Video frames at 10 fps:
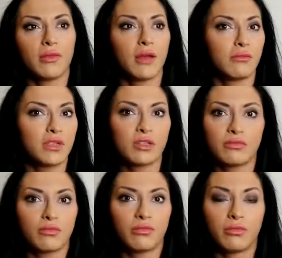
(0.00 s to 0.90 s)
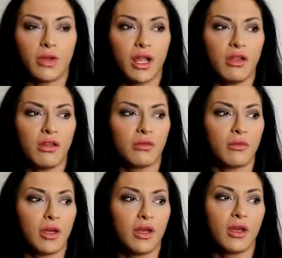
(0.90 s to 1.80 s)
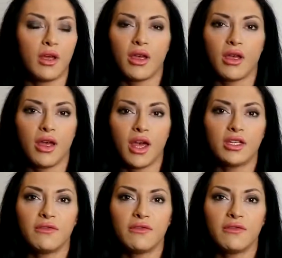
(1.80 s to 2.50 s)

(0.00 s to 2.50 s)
Yeah, just, I don't know, I